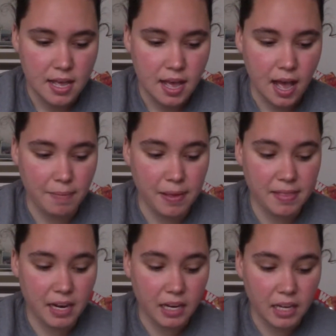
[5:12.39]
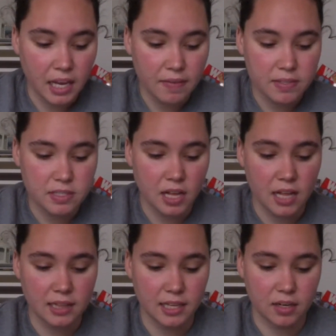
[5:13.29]
And then it gives a
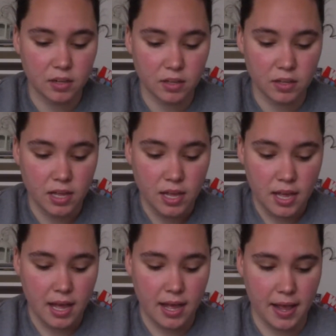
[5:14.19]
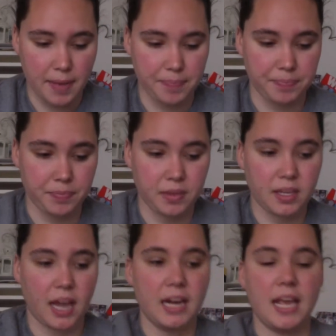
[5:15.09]
little kind of